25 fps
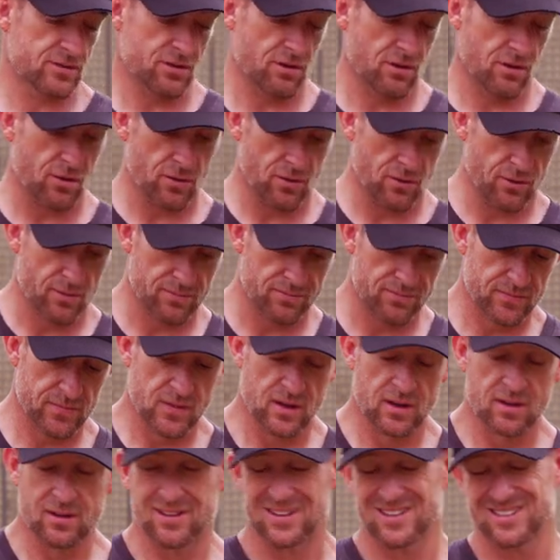So
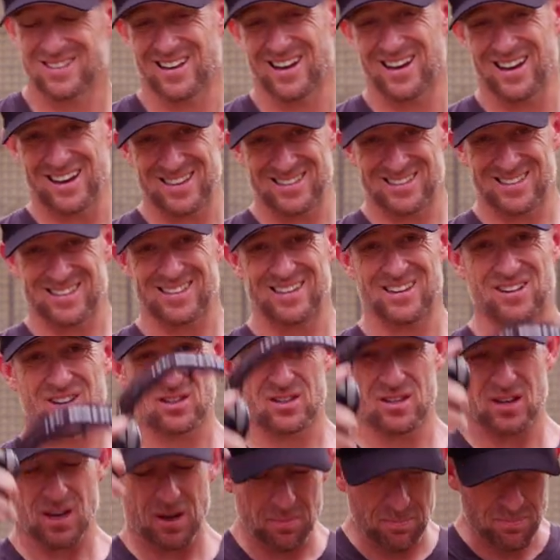let's eyes and
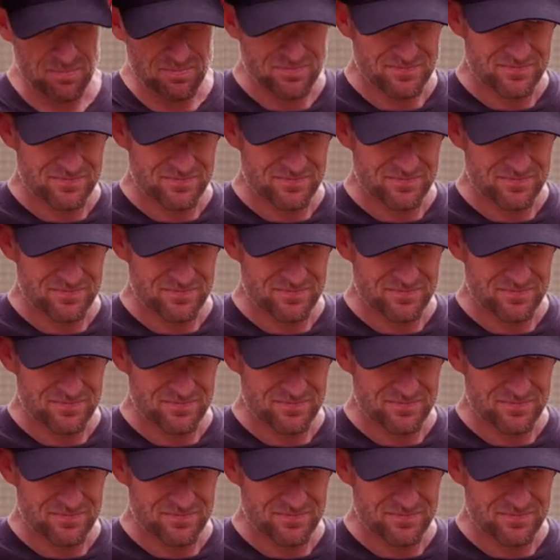ears up,